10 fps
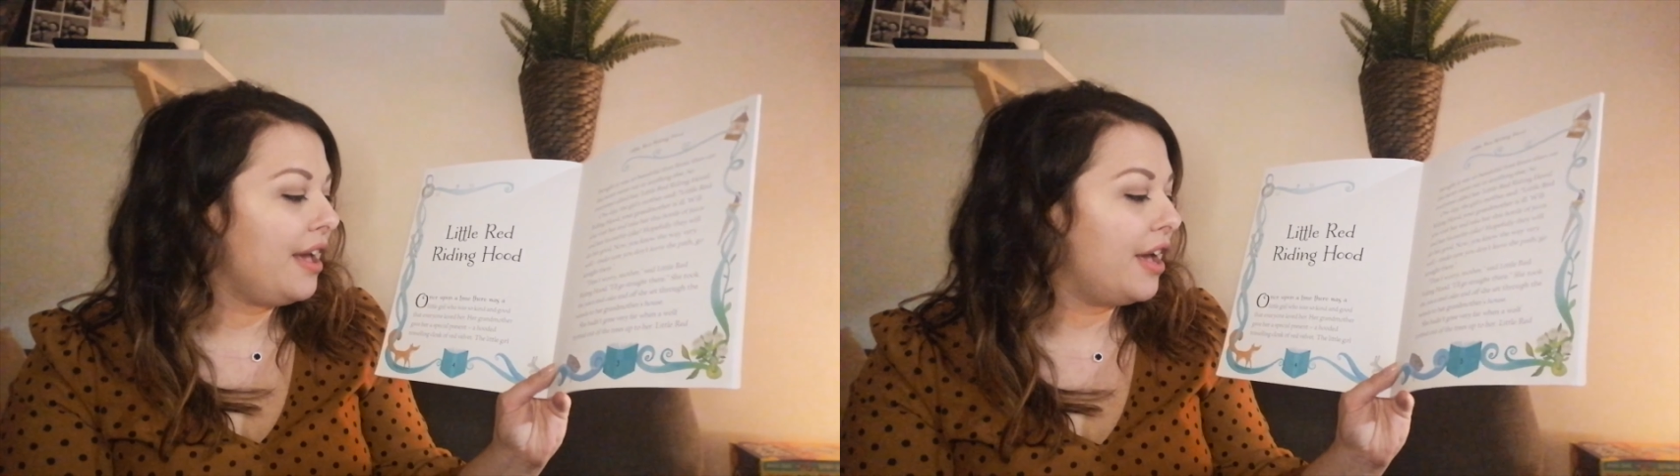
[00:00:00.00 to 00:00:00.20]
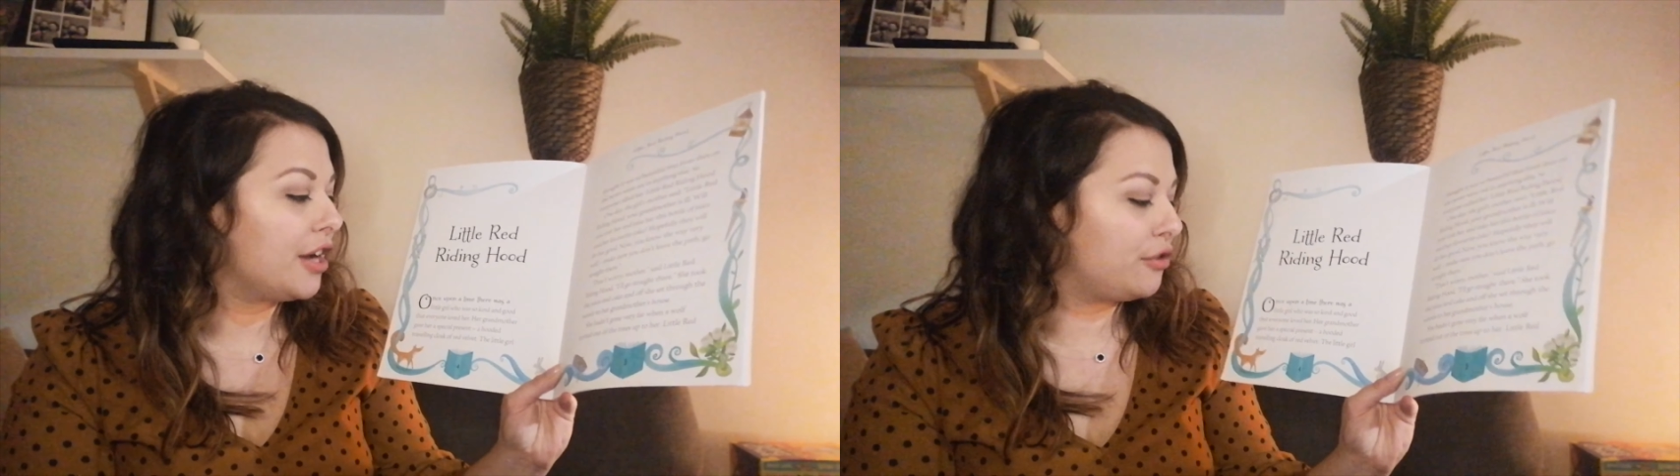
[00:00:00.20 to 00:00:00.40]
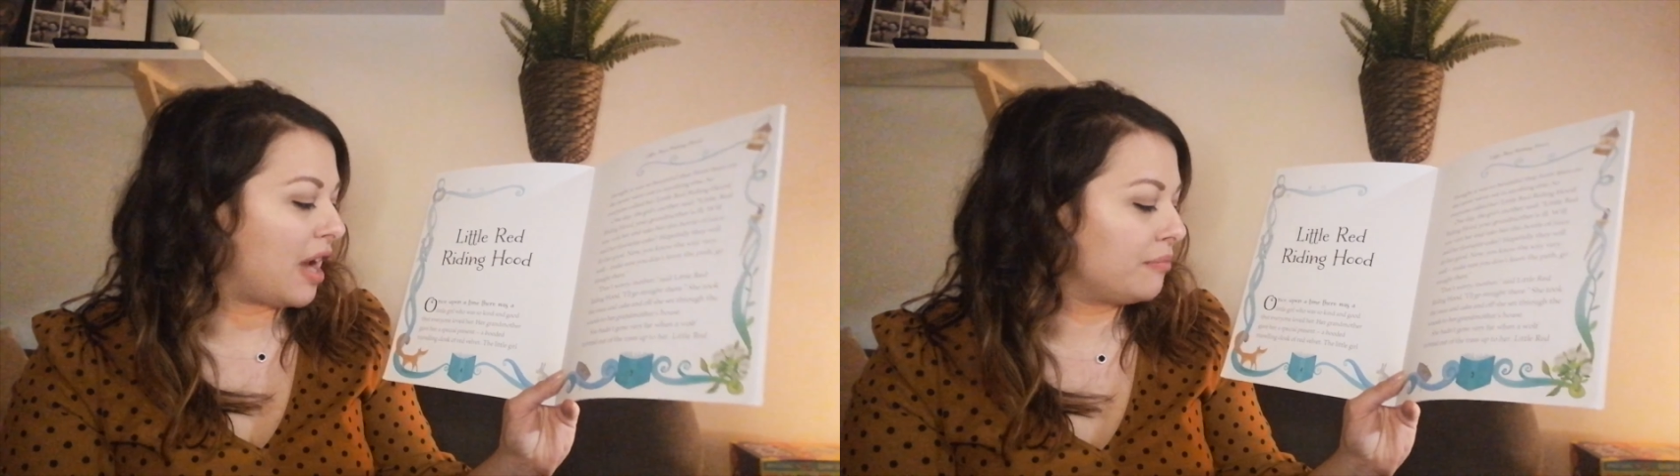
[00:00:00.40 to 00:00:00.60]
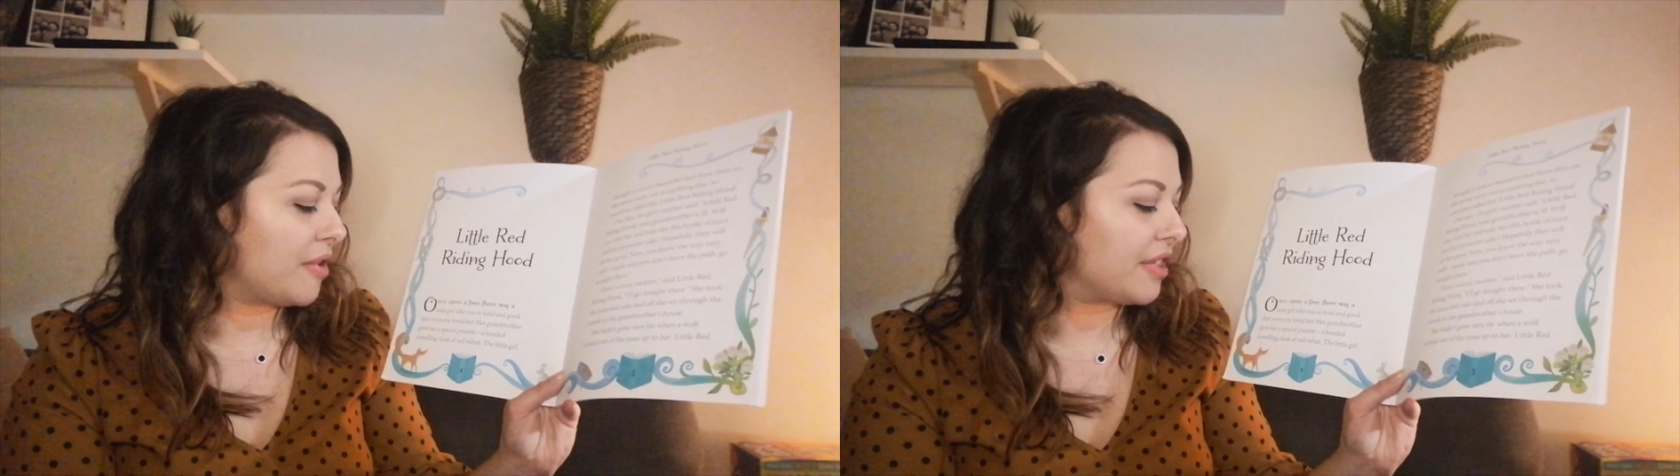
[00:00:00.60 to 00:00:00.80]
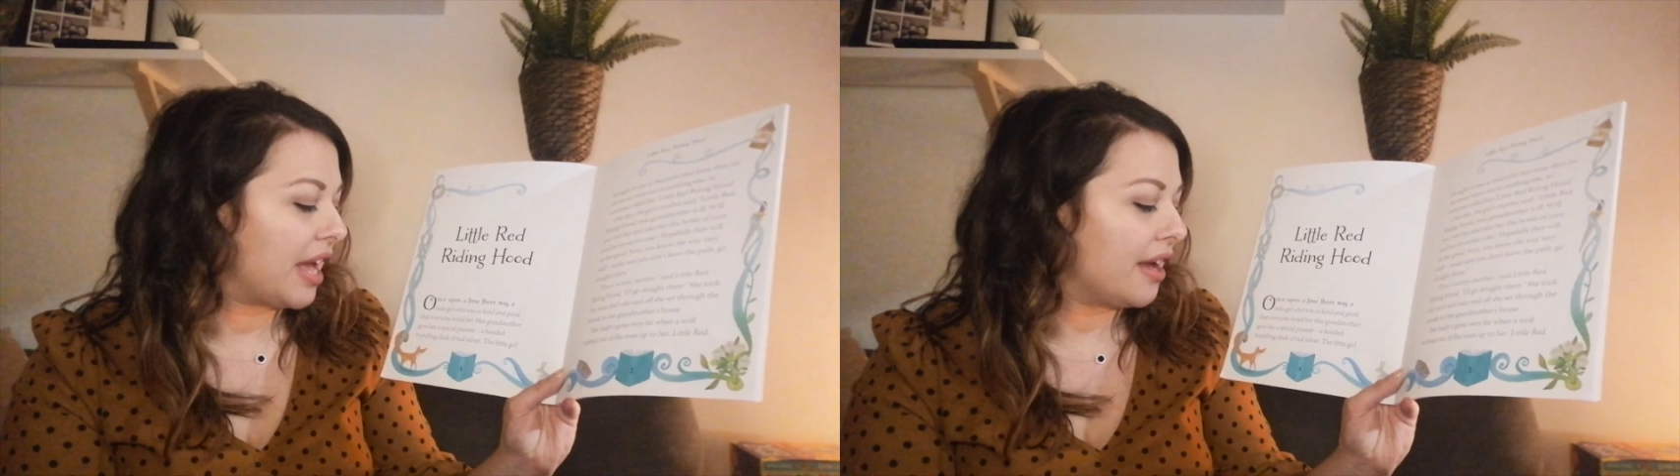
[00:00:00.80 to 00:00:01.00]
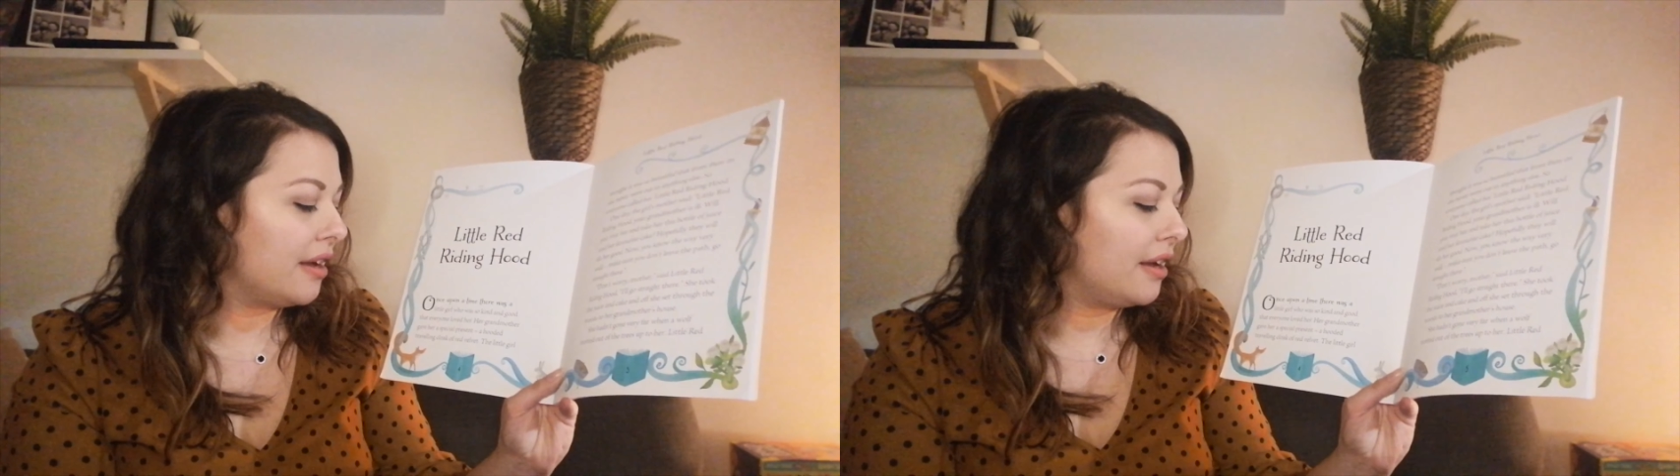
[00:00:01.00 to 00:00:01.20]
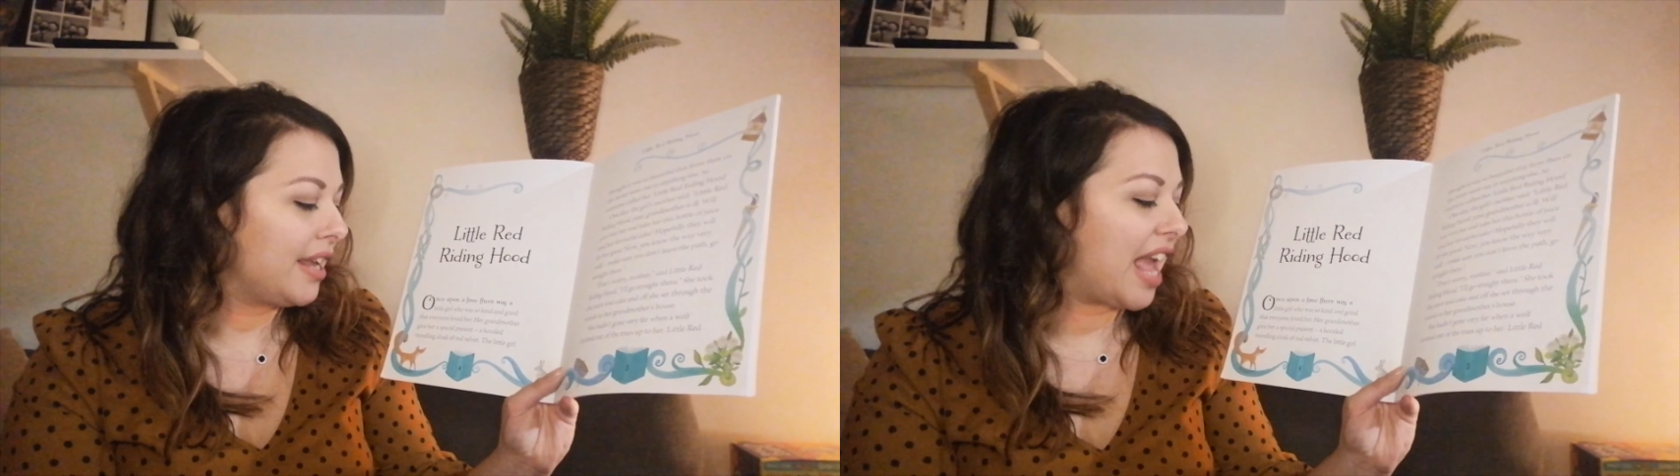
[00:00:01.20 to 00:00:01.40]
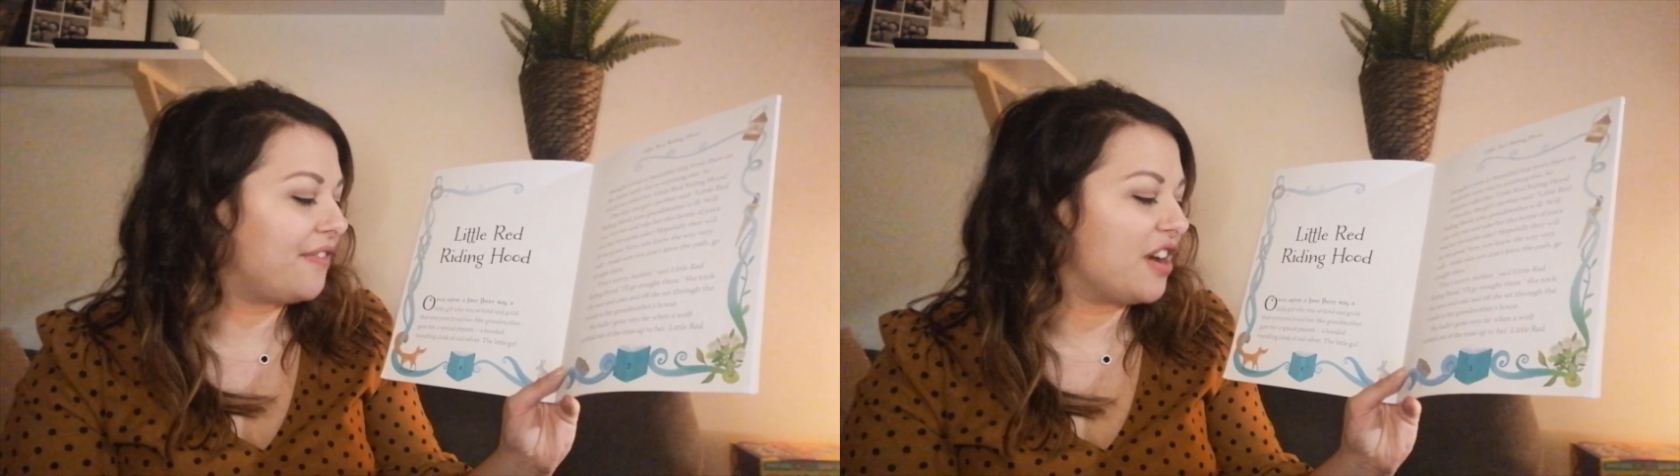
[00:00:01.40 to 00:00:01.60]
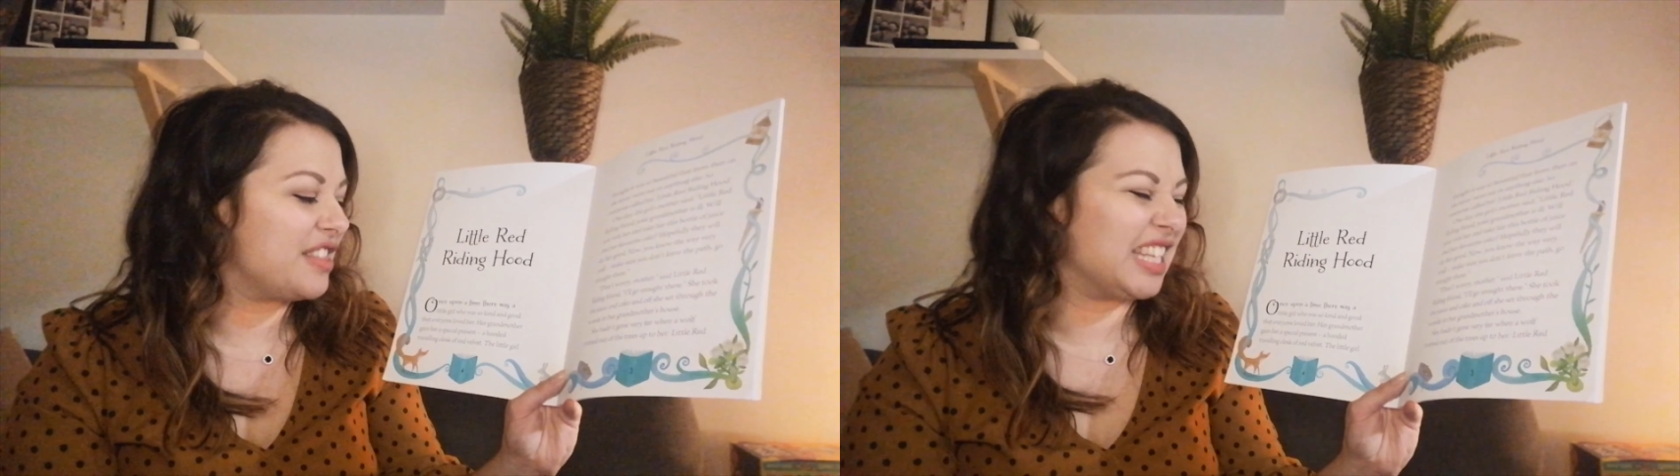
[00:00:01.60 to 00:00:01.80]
Her grandmother gave her